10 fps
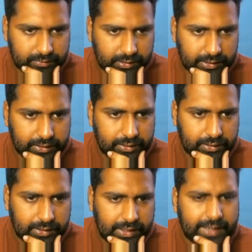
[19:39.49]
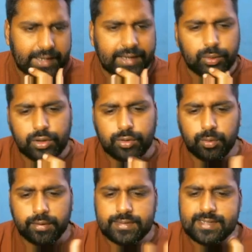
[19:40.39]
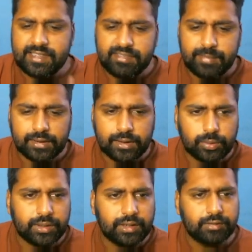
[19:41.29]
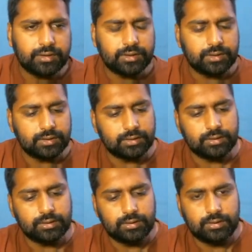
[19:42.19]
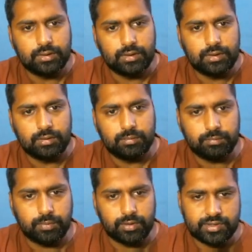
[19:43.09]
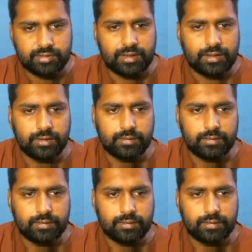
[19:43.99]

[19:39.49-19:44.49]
Okay, and I told you one safe method to deal with the positive value